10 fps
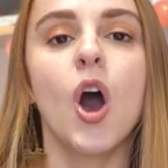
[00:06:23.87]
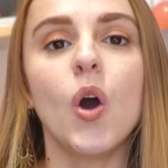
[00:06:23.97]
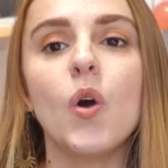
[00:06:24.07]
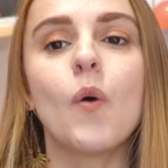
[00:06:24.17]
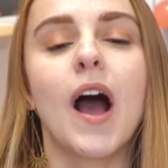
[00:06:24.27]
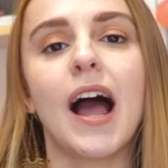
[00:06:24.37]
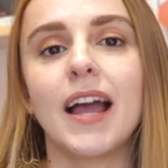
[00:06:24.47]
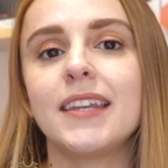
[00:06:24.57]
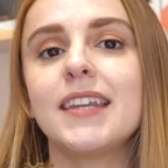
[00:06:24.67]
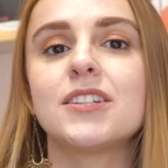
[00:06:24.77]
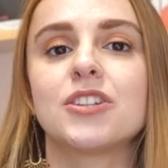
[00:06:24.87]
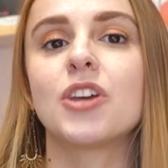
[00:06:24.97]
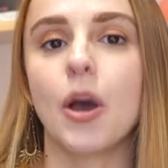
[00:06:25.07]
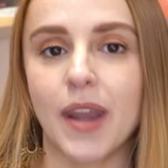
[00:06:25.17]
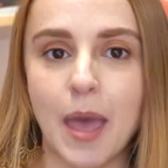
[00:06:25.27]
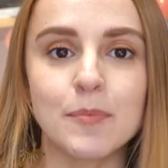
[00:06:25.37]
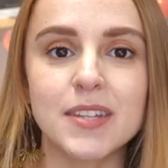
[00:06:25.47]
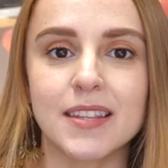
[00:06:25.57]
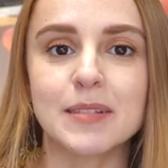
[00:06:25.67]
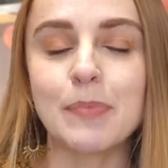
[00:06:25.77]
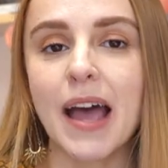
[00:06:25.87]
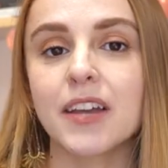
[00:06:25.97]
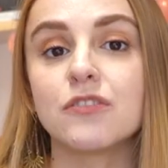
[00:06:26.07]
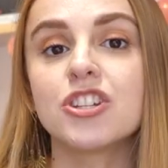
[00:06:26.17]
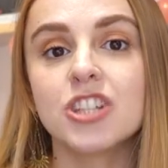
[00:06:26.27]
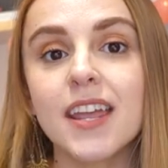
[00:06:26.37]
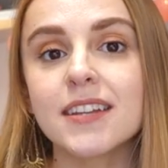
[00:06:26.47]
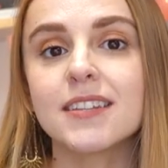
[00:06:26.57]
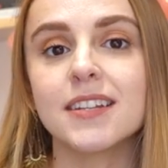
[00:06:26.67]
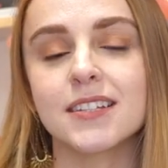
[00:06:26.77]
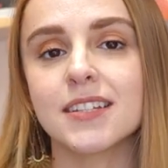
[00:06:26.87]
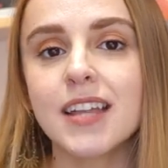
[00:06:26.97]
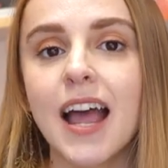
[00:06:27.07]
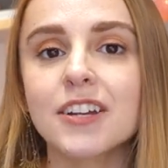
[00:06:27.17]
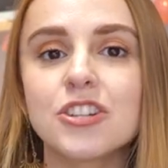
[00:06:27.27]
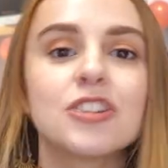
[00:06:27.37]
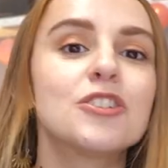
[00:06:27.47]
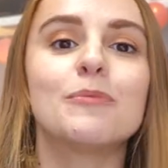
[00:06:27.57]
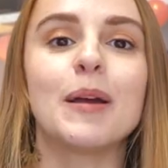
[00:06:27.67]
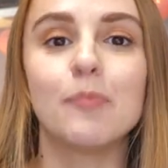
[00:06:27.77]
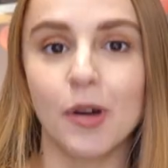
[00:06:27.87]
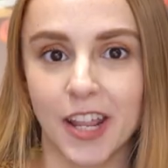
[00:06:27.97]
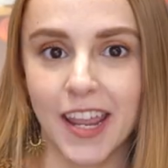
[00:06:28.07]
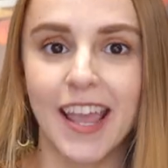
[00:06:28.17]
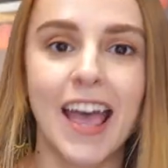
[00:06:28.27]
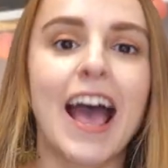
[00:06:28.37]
oh, I need to go and empty this bag of shit that is attached to my body,